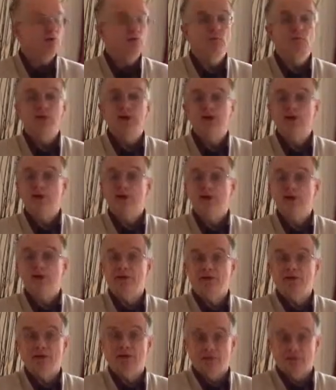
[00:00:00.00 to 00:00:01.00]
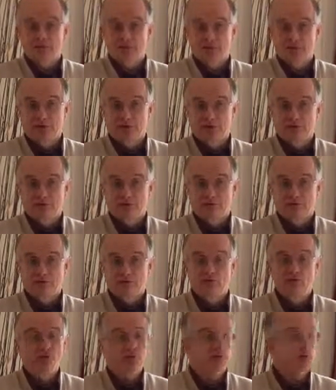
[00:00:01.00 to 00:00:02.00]
Where do I let my children go?
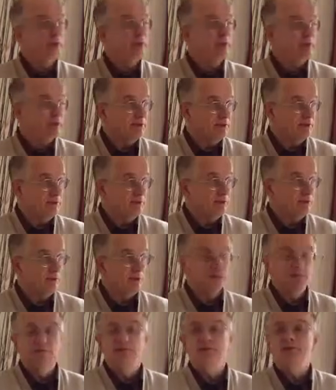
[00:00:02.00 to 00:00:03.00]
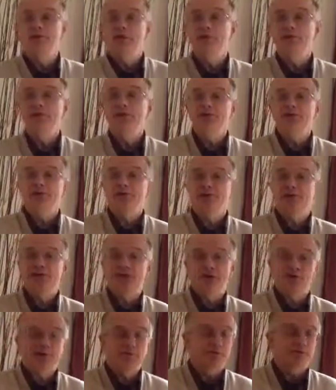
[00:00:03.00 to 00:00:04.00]
Who do I let them go with? What things do they
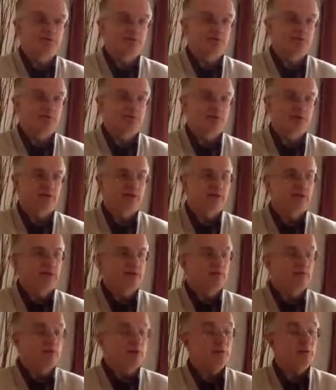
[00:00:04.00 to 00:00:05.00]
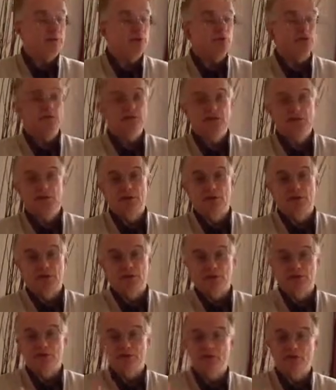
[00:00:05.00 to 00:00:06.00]
allow to be involved in? What movies can they
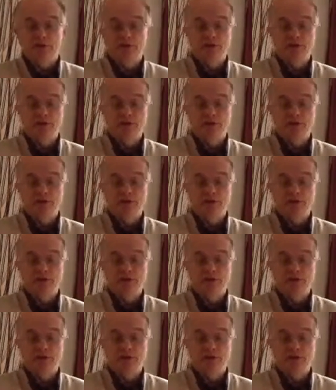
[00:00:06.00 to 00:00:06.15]
watch?